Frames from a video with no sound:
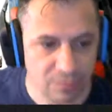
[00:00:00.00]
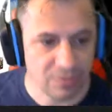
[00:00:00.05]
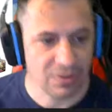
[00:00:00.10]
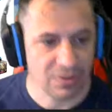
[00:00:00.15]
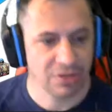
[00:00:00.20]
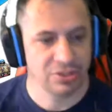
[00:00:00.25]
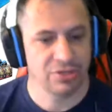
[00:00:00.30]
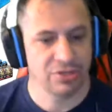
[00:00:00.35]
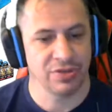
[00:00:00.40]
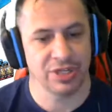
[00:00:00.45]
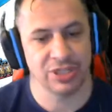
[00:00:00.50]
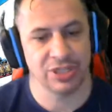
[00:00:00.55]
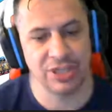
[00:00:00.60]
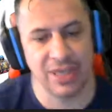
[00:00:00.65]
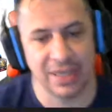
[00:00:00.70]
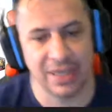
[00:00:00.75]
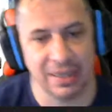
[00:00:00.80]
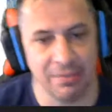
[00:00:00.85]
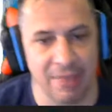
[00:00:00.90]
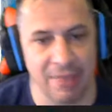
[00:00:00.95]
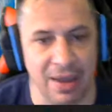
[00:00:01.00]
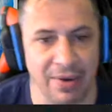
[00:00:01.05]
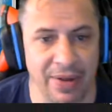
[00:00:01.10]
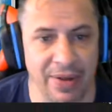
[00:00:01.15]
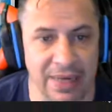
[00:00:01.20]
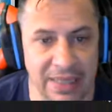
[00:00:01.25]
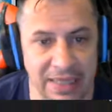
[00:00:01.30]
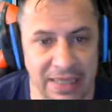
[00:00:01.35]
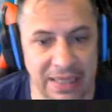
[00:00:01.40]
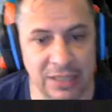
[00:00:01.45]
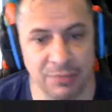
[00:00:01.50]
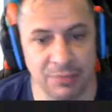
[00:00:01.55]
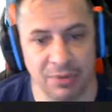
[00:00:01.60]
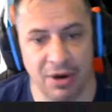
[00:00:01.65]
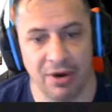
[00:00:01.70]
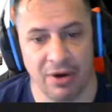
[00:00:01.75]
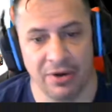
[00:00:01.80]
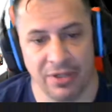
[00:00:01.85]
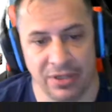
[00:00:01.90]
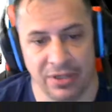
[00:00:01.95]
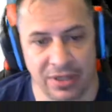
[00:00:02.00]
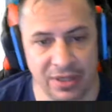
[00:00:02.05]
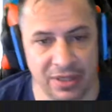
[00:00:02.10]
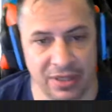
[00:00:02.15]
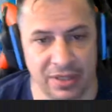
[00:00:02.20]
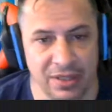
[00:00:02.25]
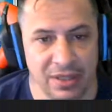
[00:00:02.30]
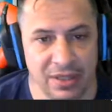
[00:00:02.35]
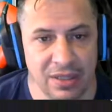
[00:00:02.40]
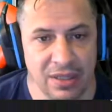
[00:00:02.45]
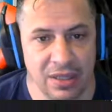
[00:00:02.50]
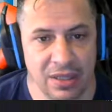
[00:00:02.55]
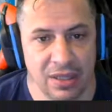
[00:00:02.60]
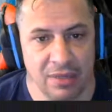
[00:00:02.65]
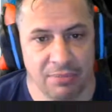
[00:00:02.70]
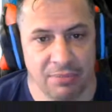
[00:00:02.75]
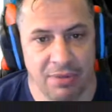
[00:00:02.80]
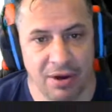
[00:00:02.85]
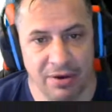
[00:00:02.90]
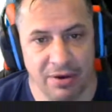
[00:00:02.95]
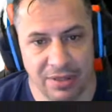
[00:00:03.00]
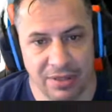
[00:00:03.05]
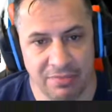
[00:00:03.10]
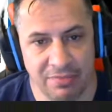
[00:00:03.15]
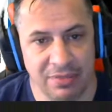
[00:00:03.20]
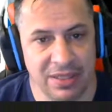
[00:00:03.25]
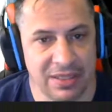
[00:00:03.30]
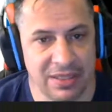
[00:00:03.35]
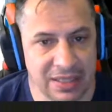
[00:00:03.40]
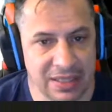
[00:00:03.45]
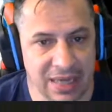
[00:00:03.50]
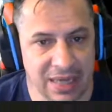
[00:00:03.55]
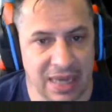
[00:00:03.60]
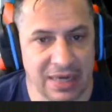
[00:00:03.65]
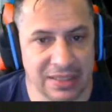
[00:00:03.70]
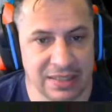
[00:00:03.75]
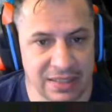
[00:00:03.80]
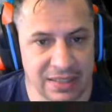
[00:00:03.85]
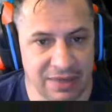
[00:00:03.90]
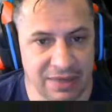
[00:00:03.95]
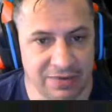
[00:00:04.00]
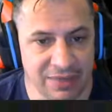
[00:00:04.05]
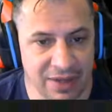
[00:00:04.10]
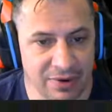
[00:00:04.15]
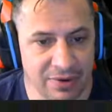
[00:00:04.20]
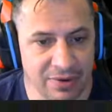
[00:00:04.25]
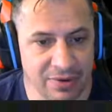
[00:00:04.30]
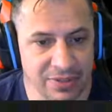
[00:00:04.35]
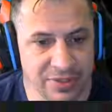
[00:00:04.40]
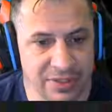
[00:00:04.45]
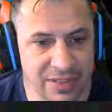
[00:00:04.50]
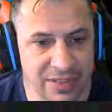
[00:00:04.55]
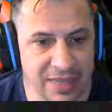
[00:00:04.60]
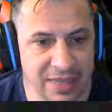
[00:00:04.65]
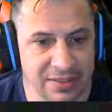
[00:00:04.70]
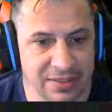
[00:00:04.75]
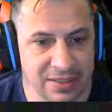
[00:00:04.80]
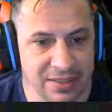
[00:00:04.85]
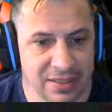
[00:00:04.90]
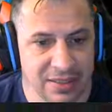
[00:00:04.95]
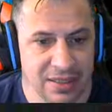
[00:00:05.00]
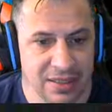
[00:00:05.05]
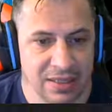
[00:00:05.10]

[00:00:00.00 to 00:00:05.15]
So you can check him out, and he is part of the Mystic Odyssey of Theros set.